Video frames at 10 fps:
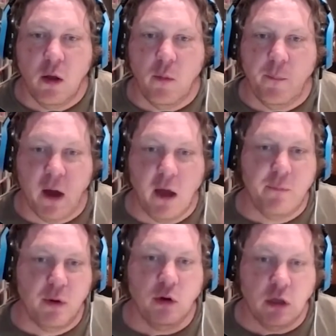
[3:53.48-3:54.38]
by
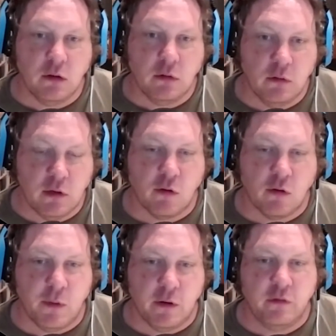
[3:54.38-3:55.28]
burning the
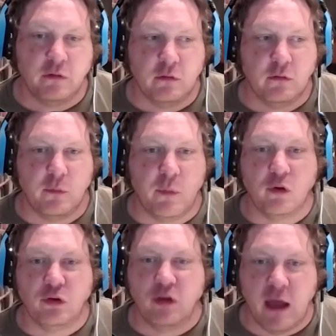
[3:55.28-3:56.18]
Acropolis, the
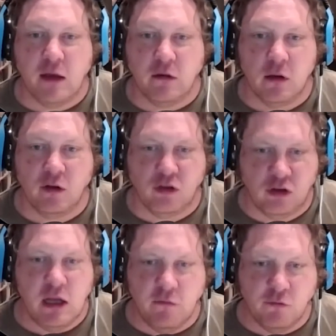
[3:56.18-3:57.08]
Persians had
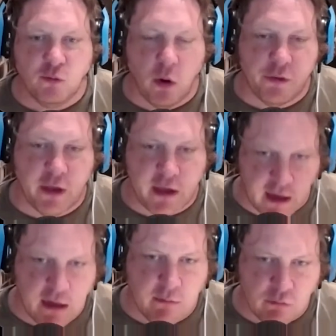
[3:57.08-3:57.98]
achieved what they
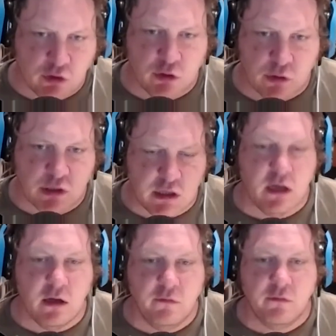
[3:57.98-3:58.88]
aimed to
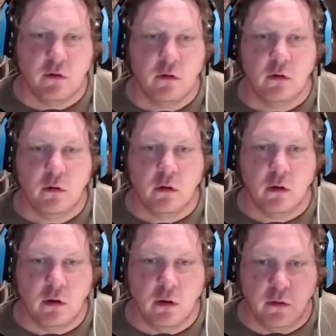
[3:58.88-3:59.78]
achieve
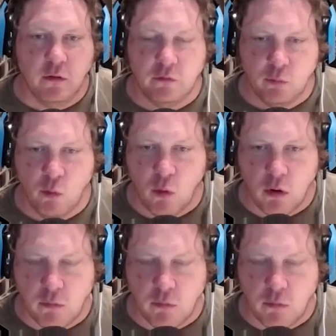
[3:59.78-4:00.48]
in this war.